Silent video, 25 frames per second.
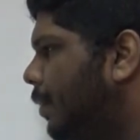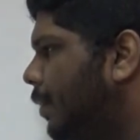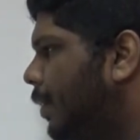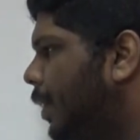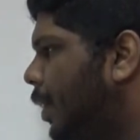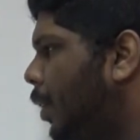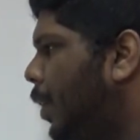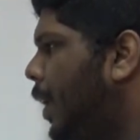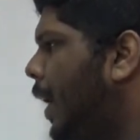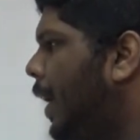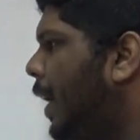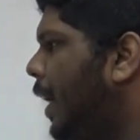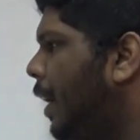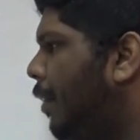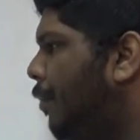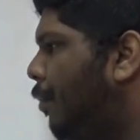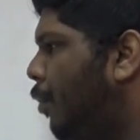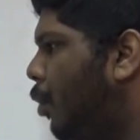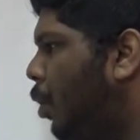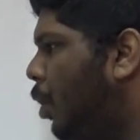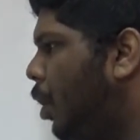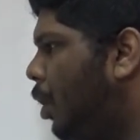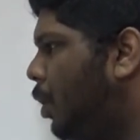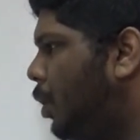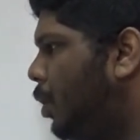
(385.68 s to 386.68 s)
You can take
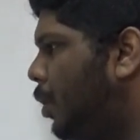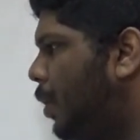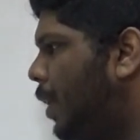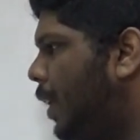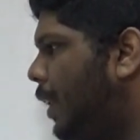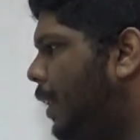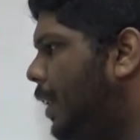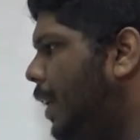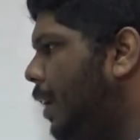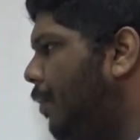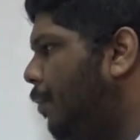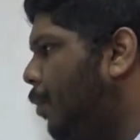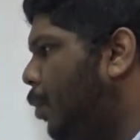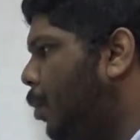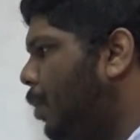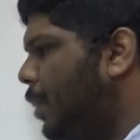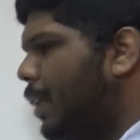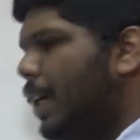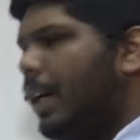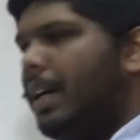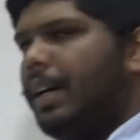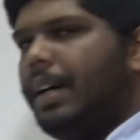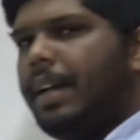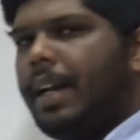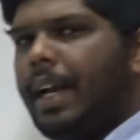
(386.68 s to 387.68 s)
4 also, na? 3
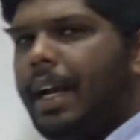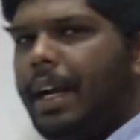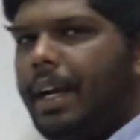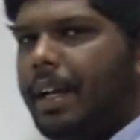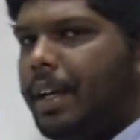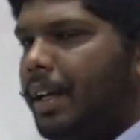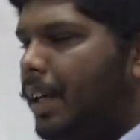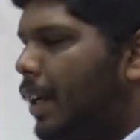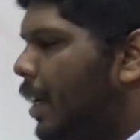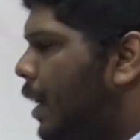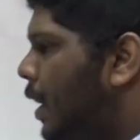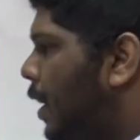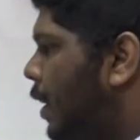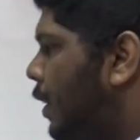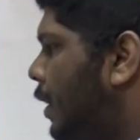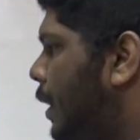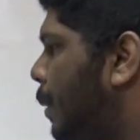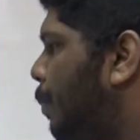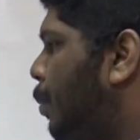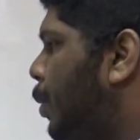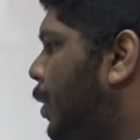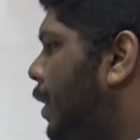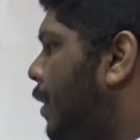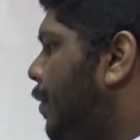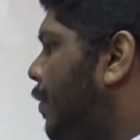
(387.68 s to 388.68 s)
4s, right?
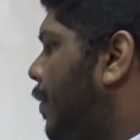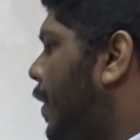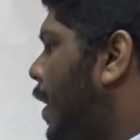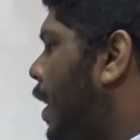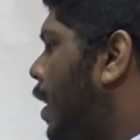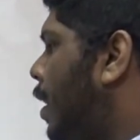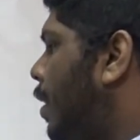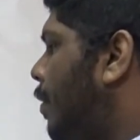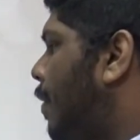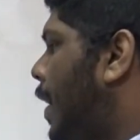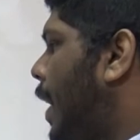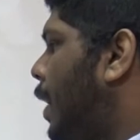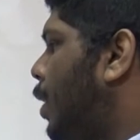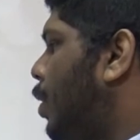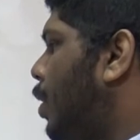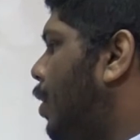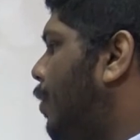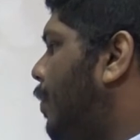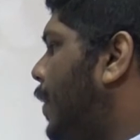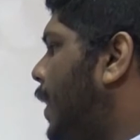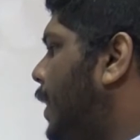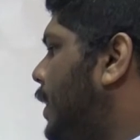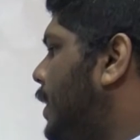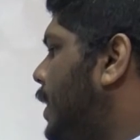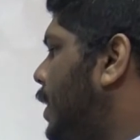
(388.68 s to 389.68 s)
Suppose if value
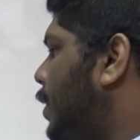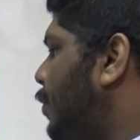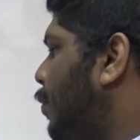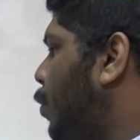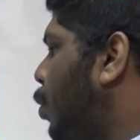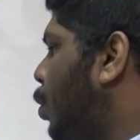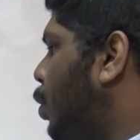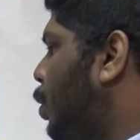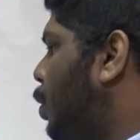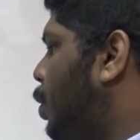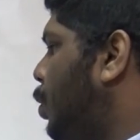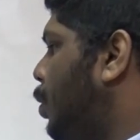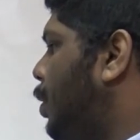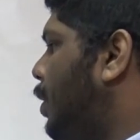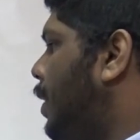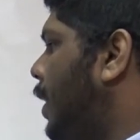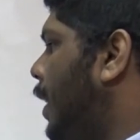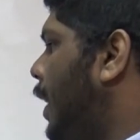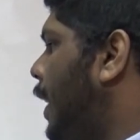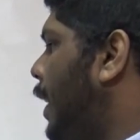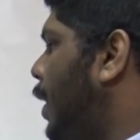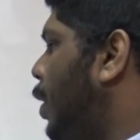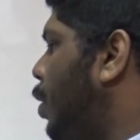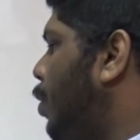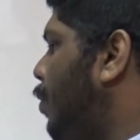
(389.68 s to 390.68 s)
of x is 4, so
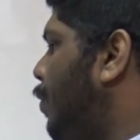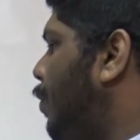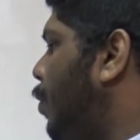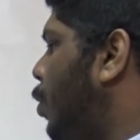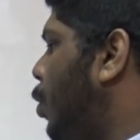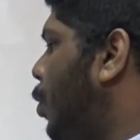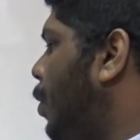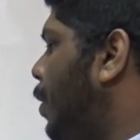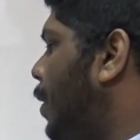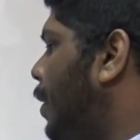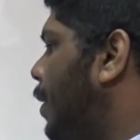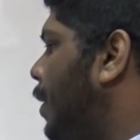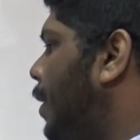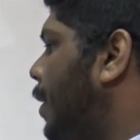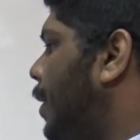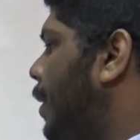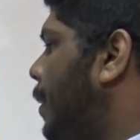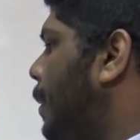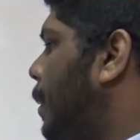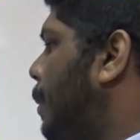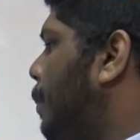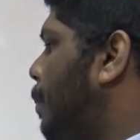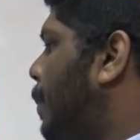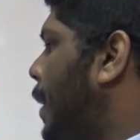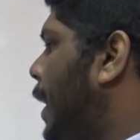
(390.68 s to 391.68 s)
3 into 4
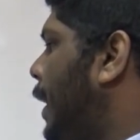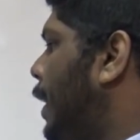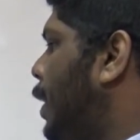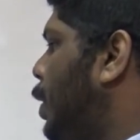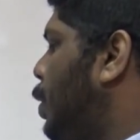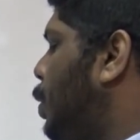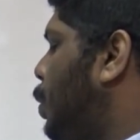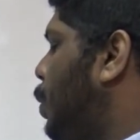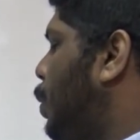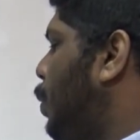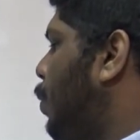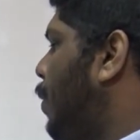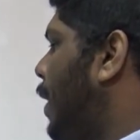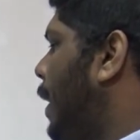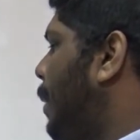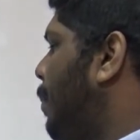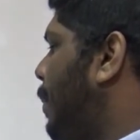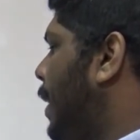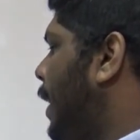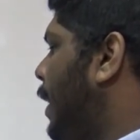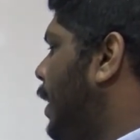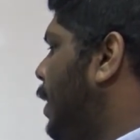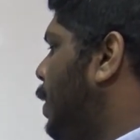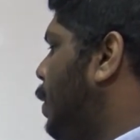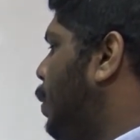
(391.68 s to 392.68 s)
minus 2y
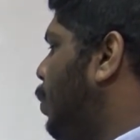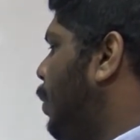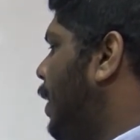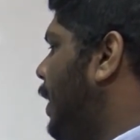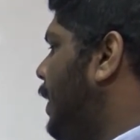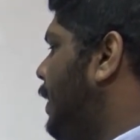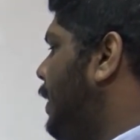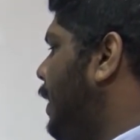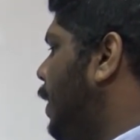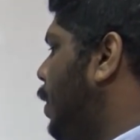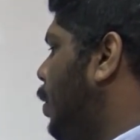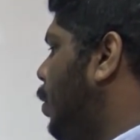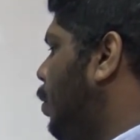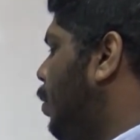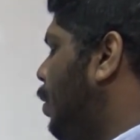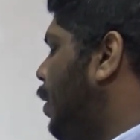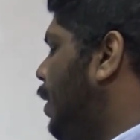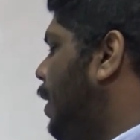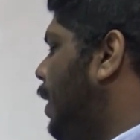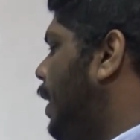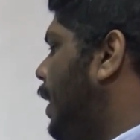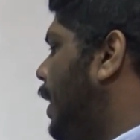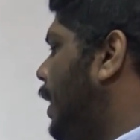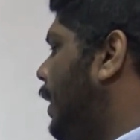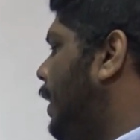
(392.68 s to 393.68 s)
minus 12 0.
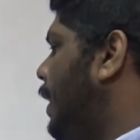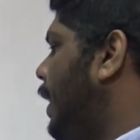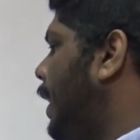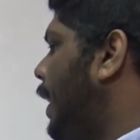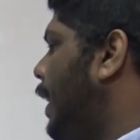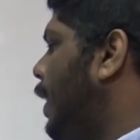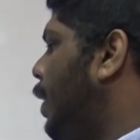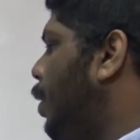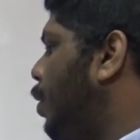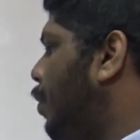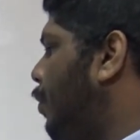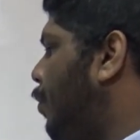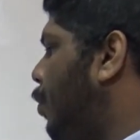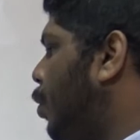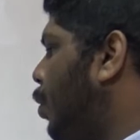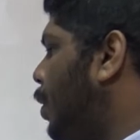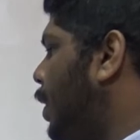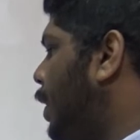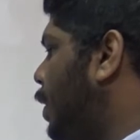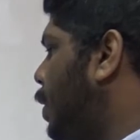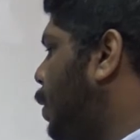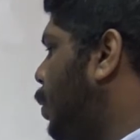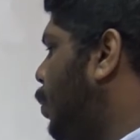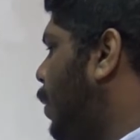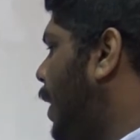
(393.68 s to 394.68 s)
3 into 4
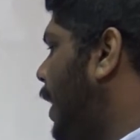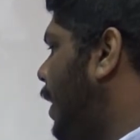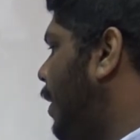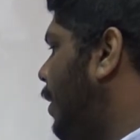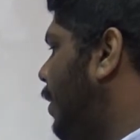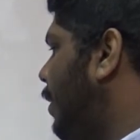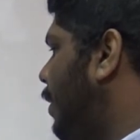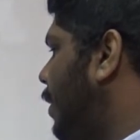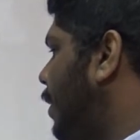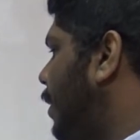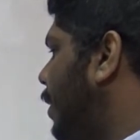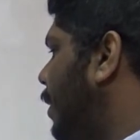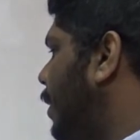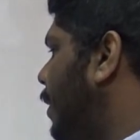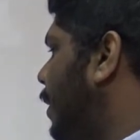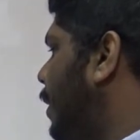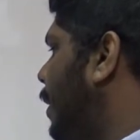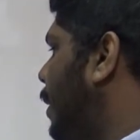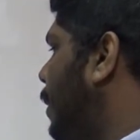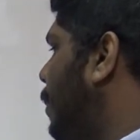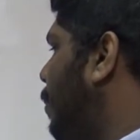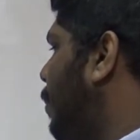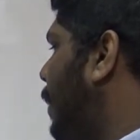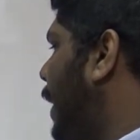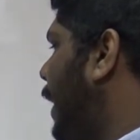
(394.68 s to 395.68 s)
is 12,
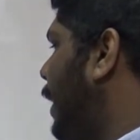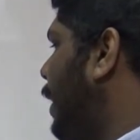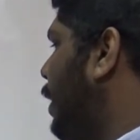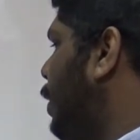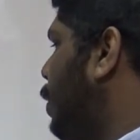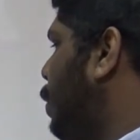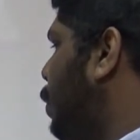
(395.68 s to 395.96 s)
minus